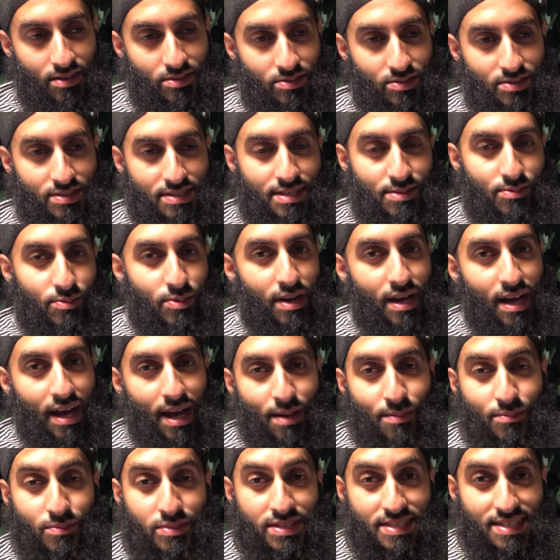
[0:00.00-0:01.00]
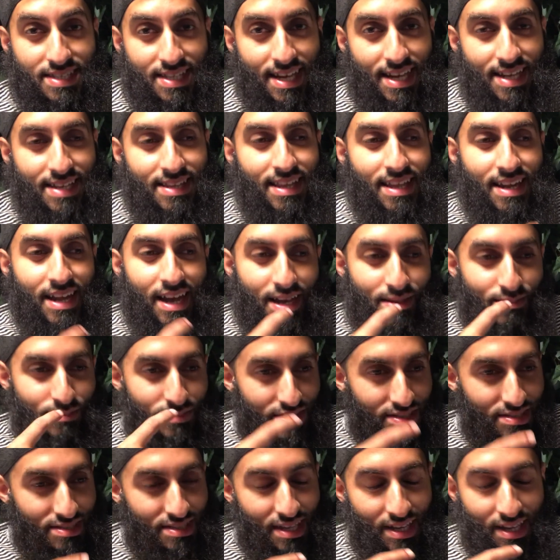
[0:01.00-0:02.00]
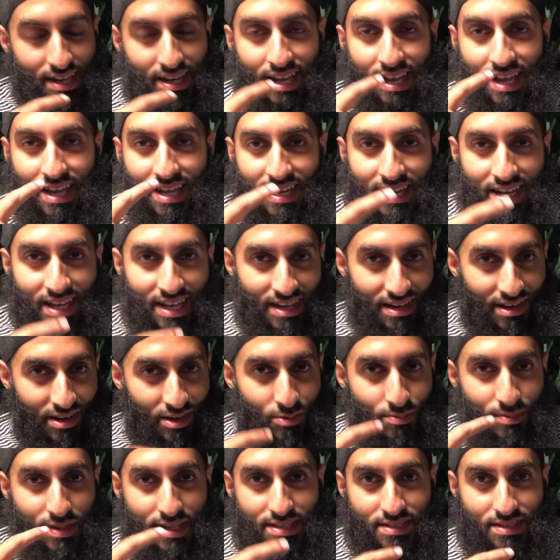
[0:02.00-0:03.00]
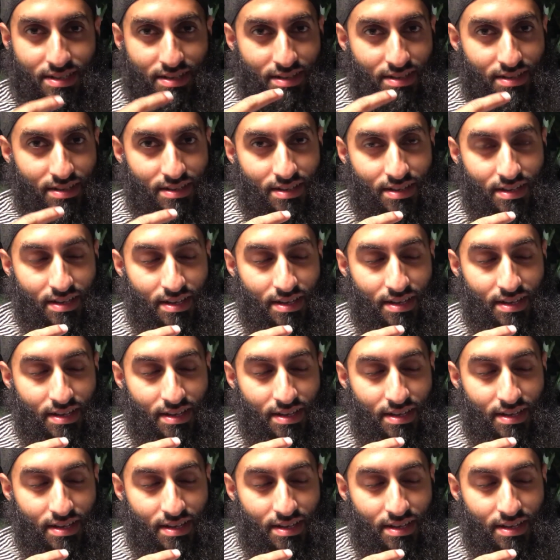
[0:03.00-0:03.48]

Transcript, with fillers: So he said, well, I'm scared that I'm just saying La ilaha illallah on my tongue.